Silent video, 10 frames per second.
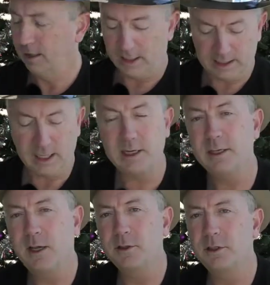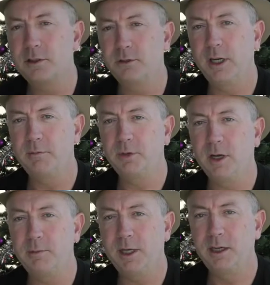I got it down the street
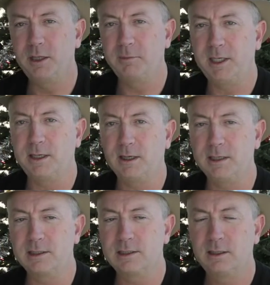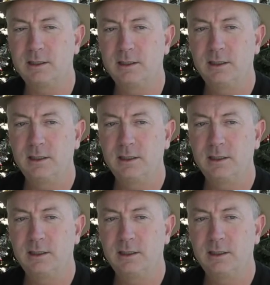primarily because